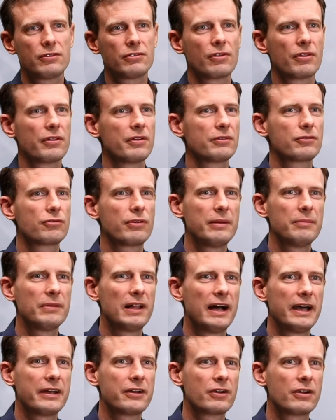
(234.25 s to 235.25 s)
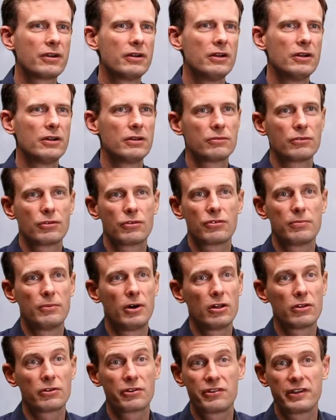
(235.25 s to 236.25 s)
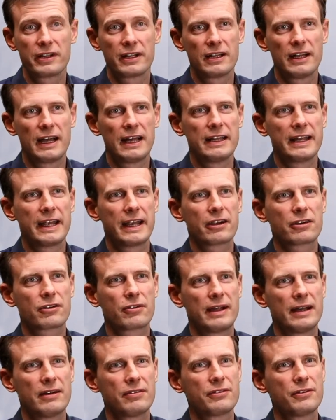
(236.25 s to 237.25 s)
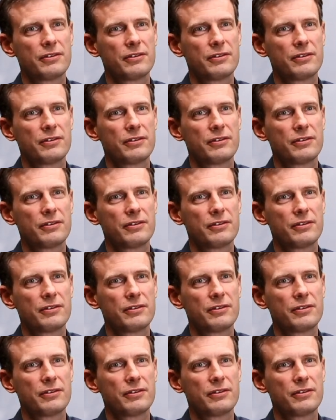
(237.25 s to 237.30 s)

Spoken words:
to the Dreamliner to smaller single-aisle aircraft.